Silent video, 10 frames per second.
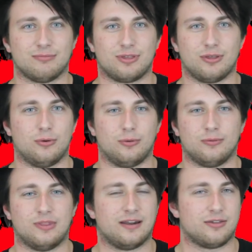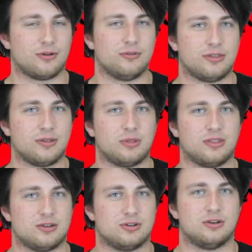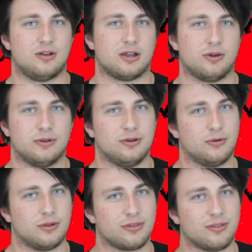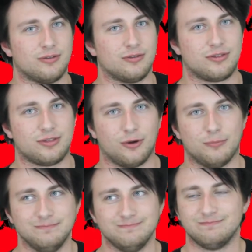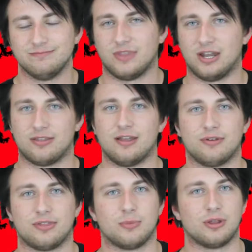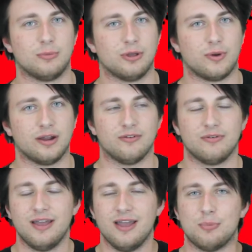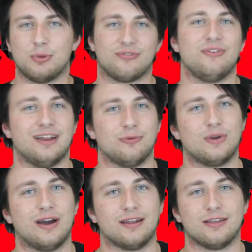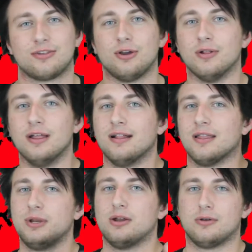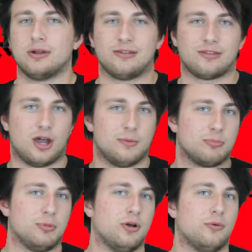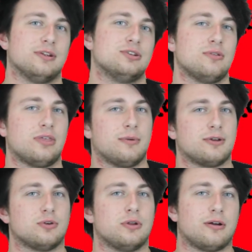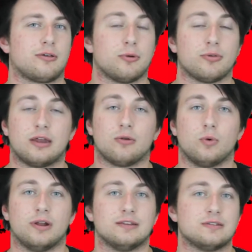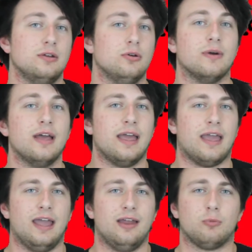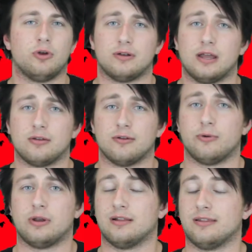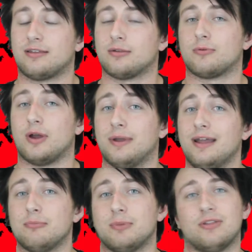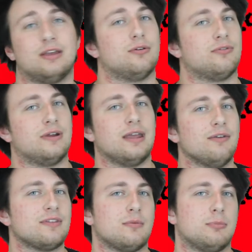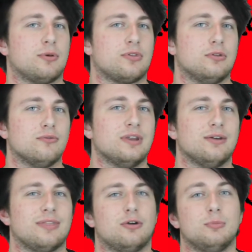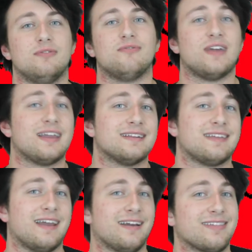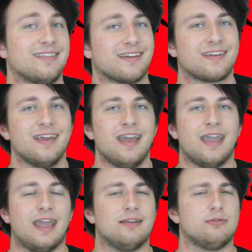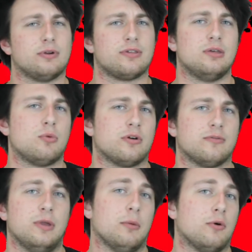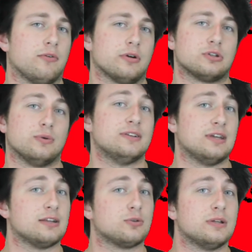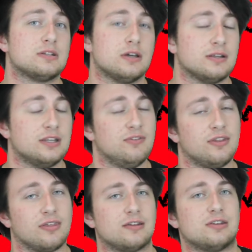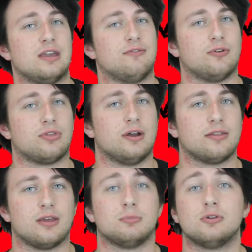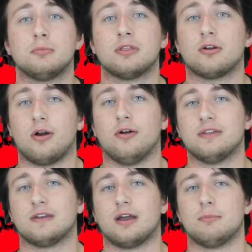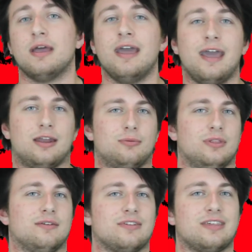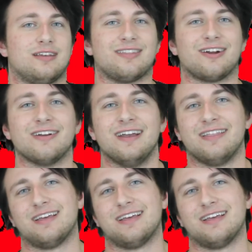So that is certainly something that should not go unnoticed. So that is definitely something to be aware of, but it's fine. We got it. So let me know down in the comments below, what did you think about Tony Hawk's Pro Skater 1 and 2? And while you're down there, if you want to hit like, subscribe, and the bell to get notified every time I post a new video, that would be fantastic. And if you want to see more of me, I'm over on Twitch at twitch.tv/gameforyourthoughts. I'm streaming there all the time, and I would love to see you there.